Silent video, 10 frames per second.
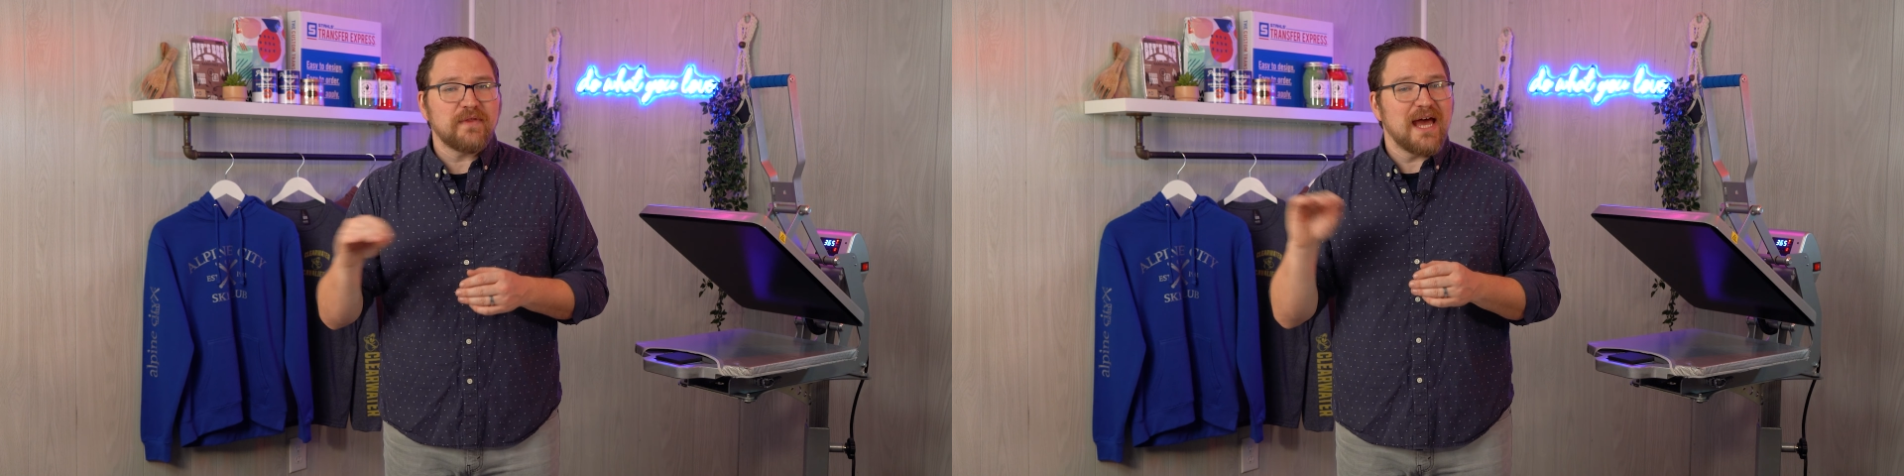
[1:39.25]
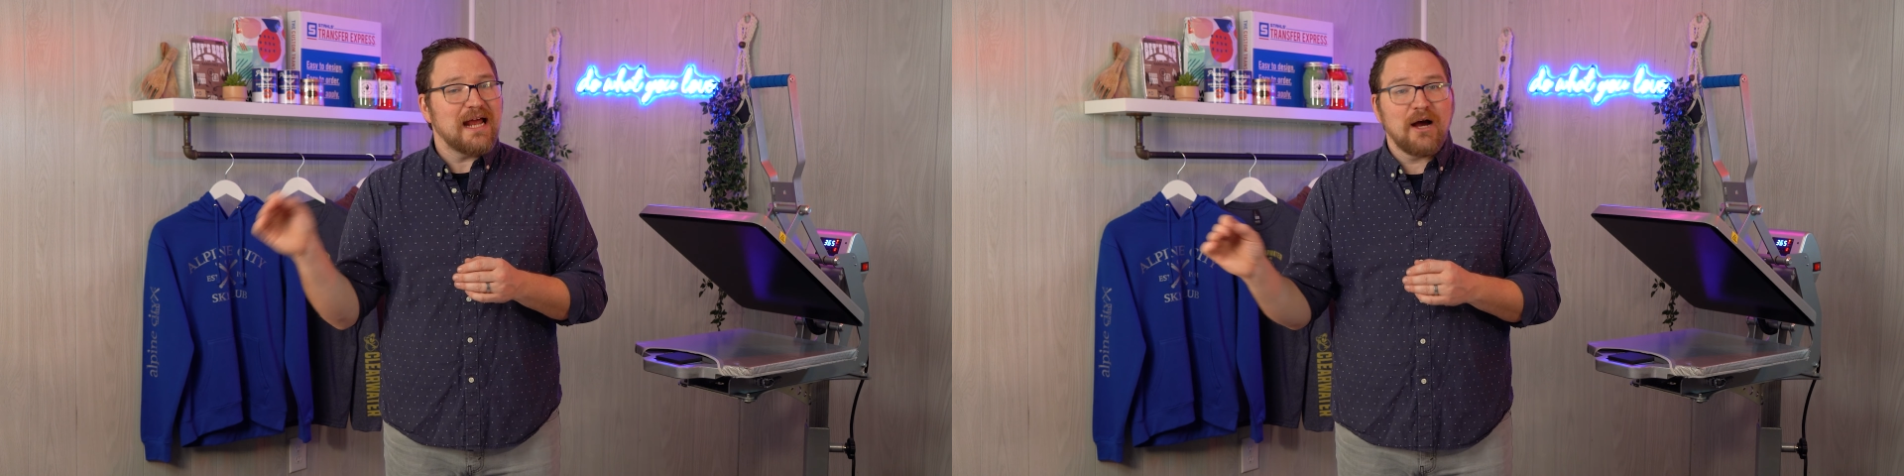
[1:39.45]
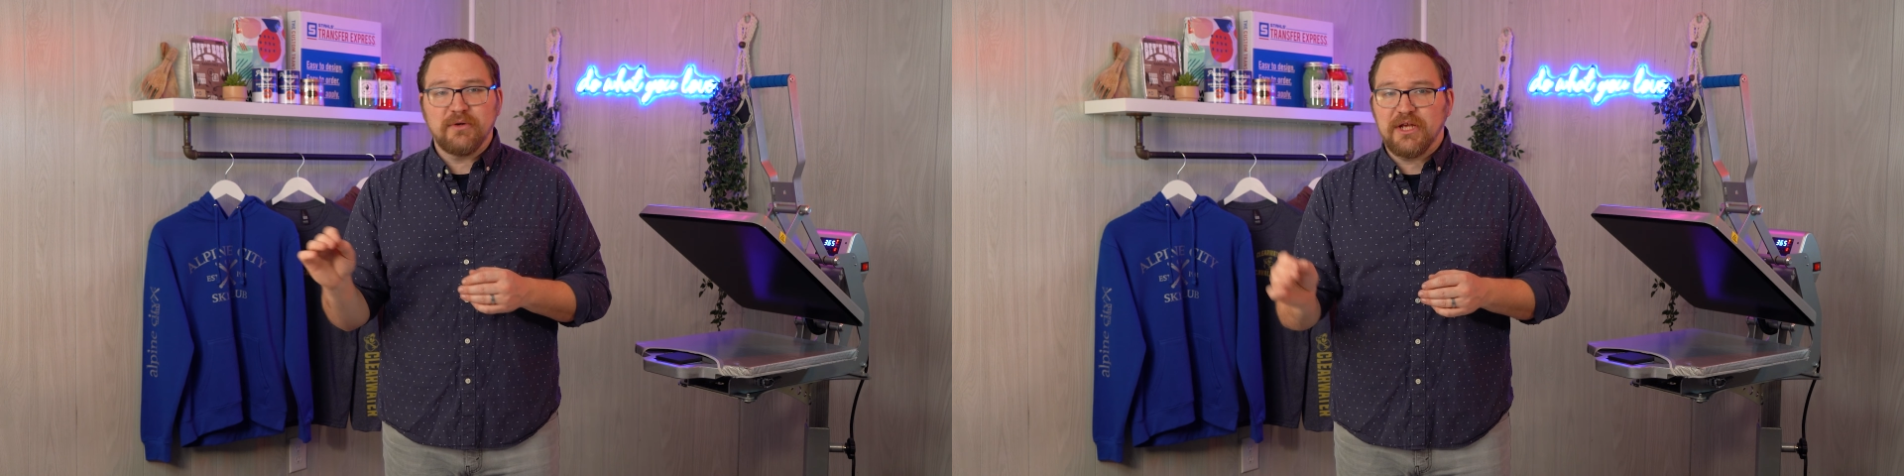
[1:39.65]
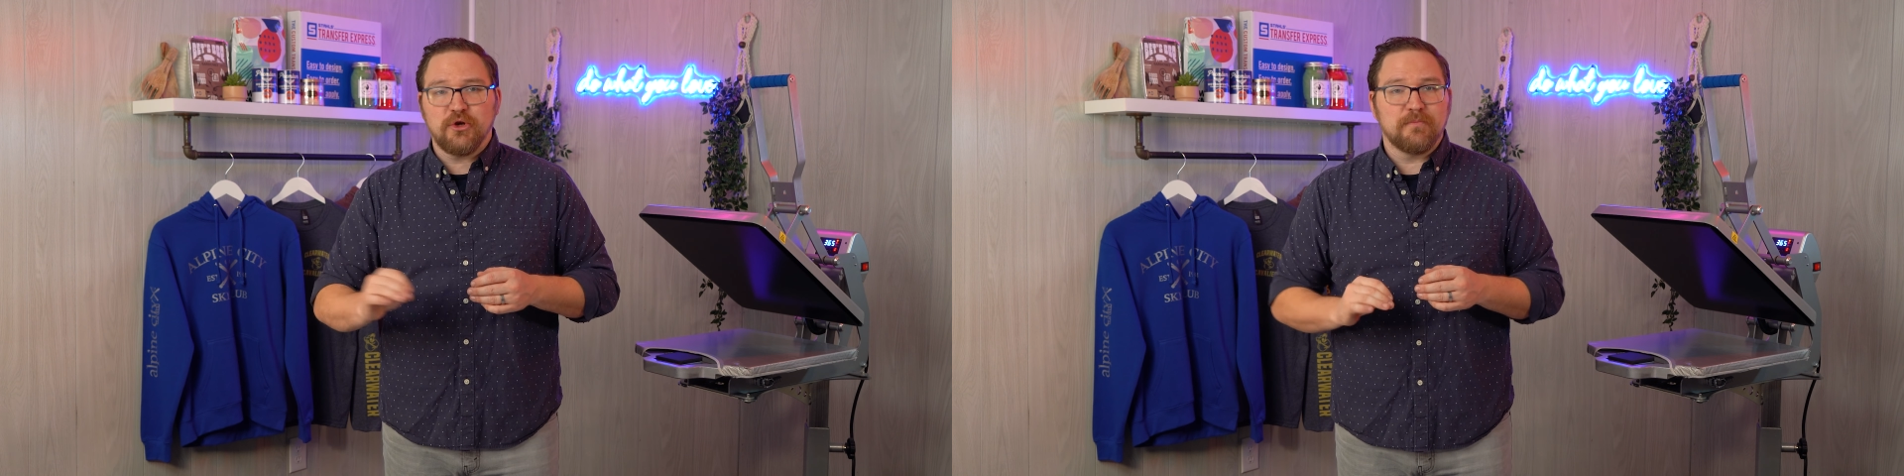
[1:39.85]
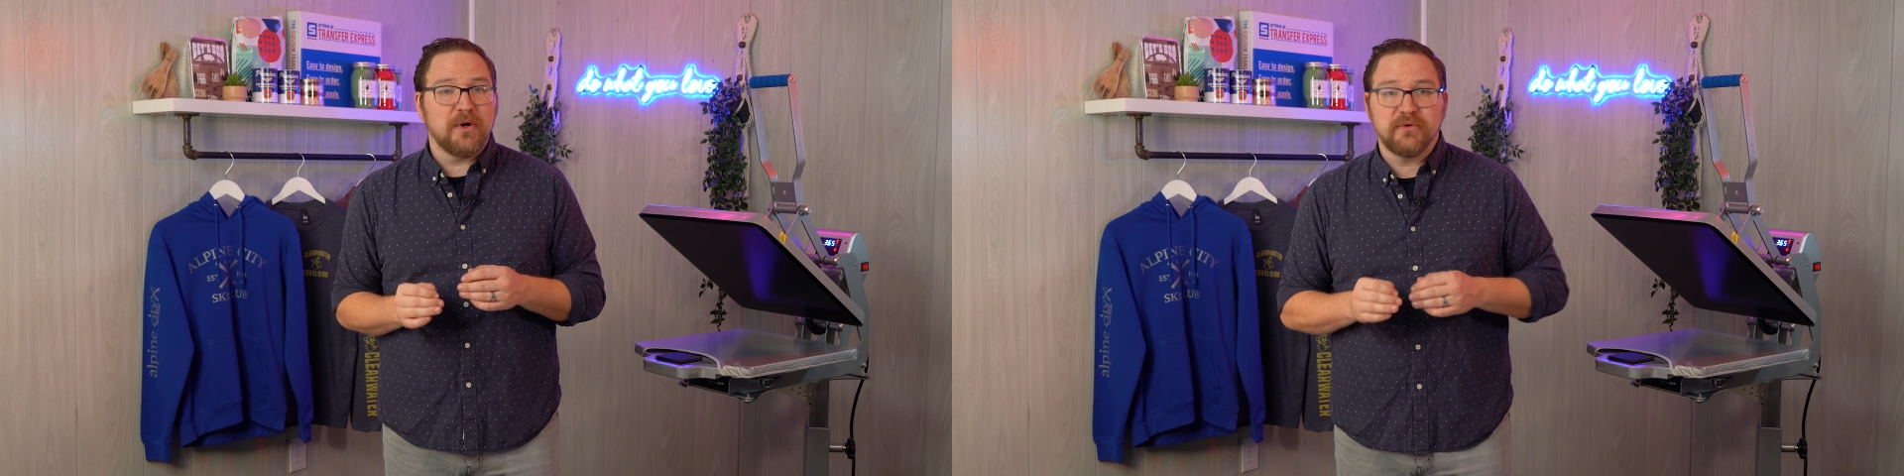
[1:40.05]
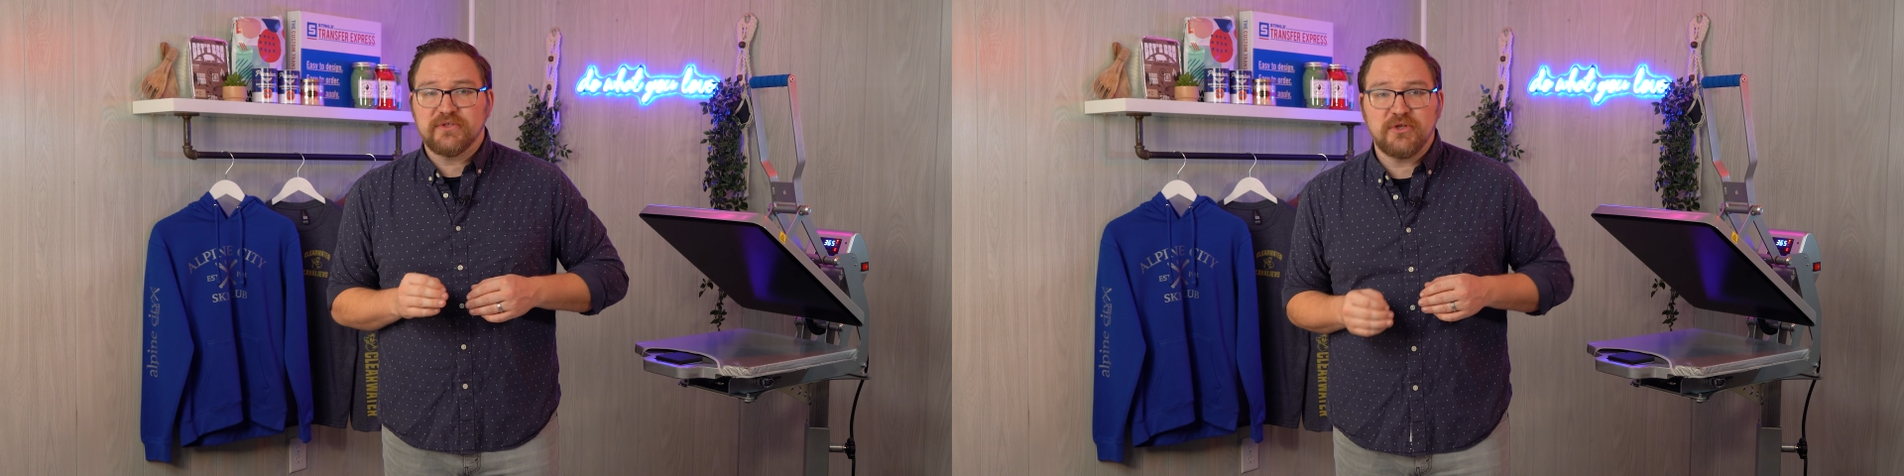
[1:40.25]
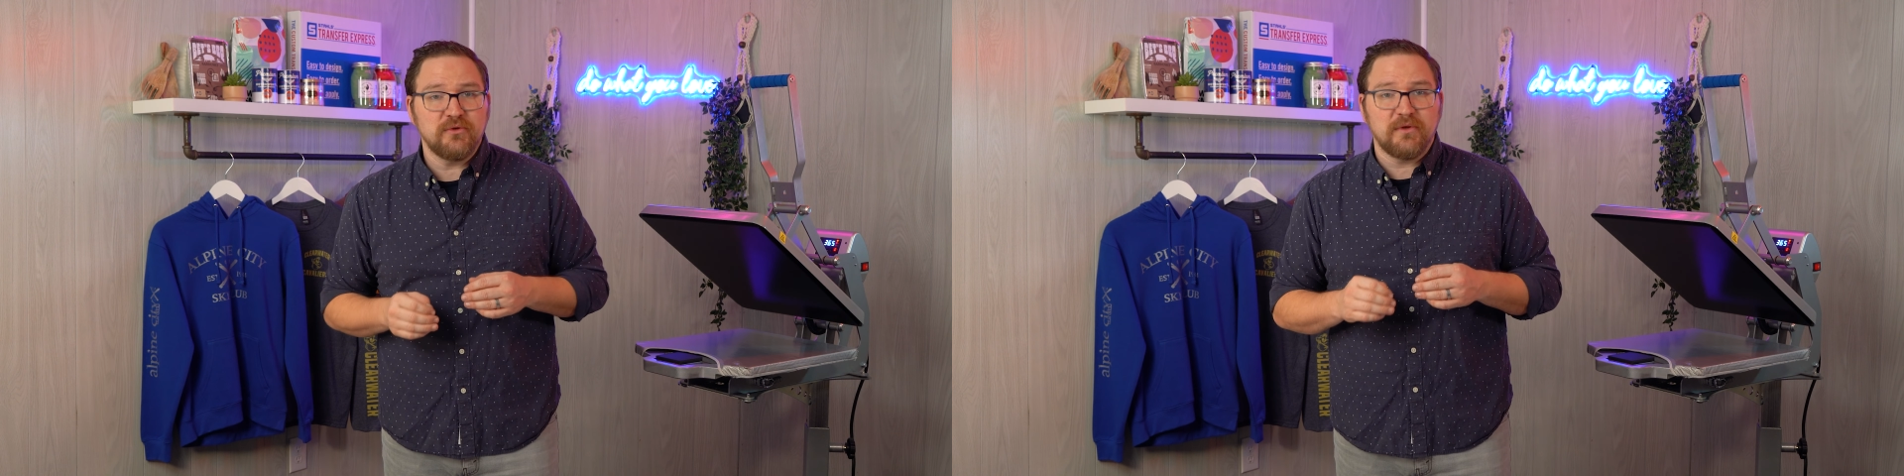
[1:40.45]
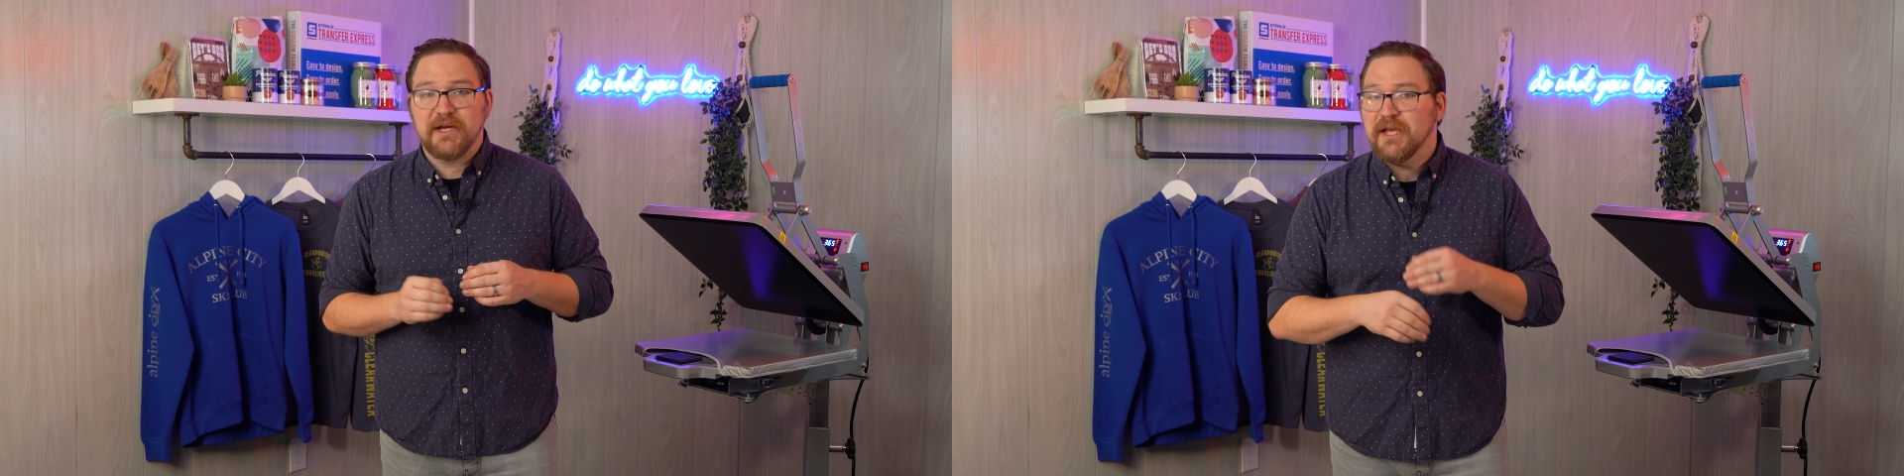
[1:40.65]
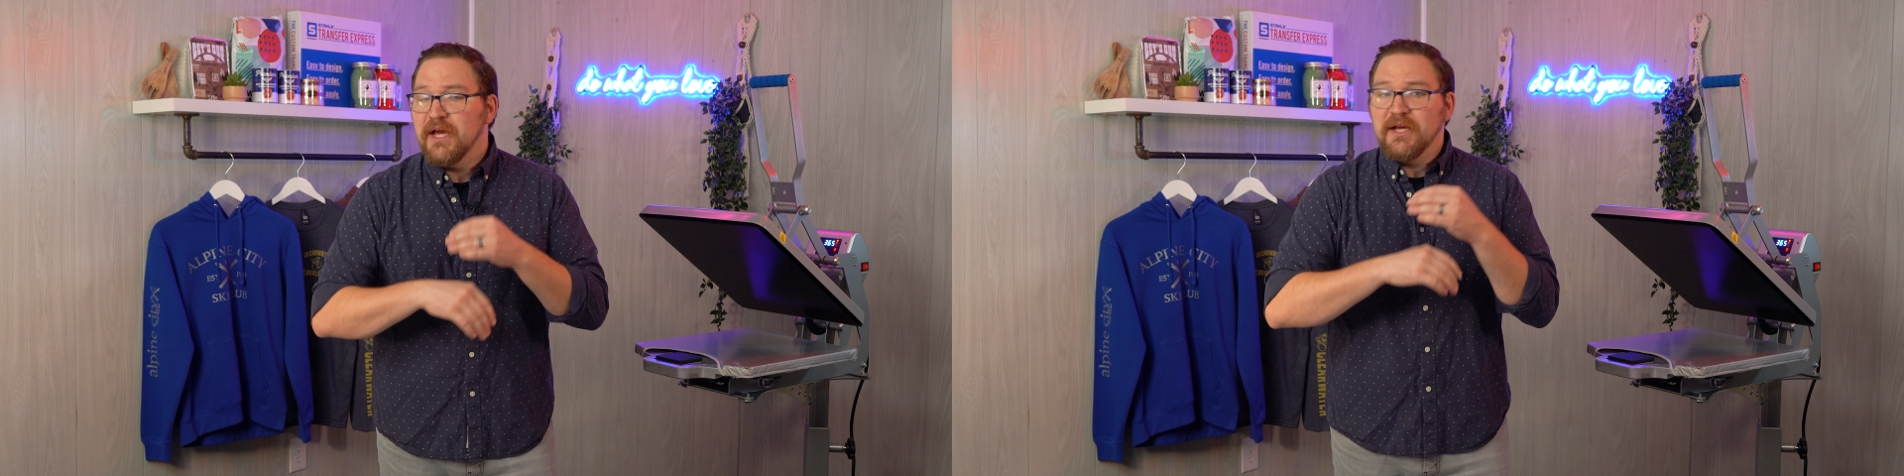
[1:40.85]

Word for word: that out in your post too, like,